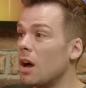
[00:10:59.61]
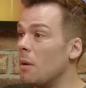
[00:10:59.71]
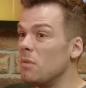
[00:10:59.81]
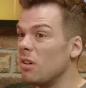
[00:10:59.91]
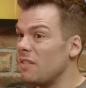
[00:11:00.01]

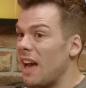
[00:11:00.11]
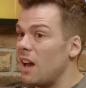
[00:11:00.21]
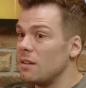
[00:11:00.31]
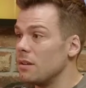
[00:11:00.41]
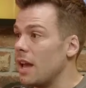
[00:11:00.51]
I'm not that
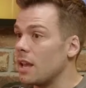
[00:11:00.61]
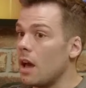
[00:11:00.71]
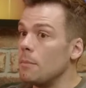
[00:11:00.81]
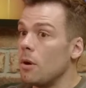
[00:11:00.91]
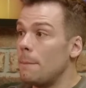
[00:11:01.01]
like
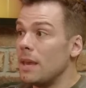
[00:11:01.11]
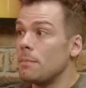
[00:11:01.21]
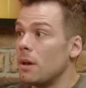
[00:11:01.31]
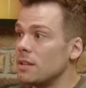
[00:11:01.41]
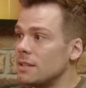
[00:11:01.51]
I'm not a big
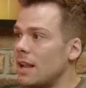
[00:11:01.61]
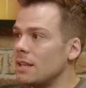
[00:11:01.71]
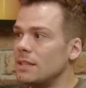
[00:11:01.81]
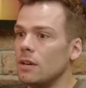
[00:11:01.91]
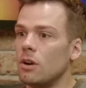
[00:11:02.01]

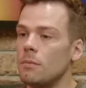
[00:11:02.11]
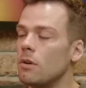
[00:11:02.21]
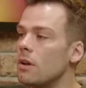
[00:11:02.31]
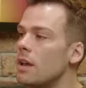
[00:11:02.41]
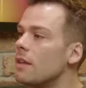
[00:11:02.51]
personality or I'm not